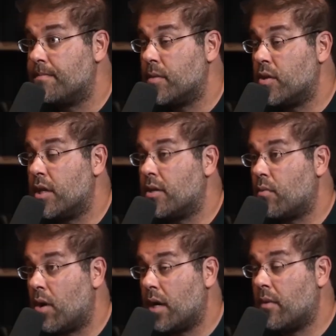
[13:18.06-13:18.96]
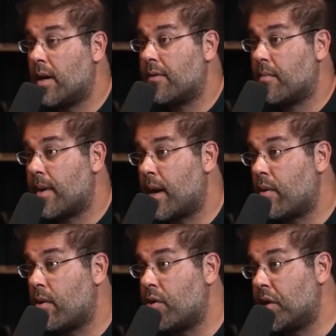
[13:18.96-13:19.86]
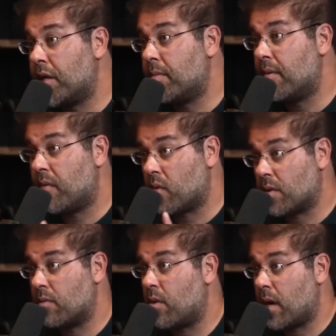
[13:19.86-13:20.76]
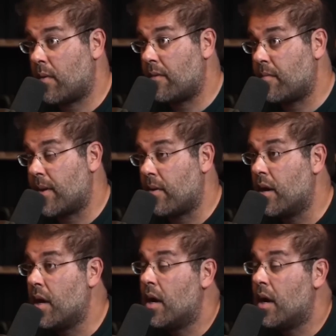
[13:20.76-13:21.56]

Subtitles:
You need to walk away from power or you need to be forced to walk away from power.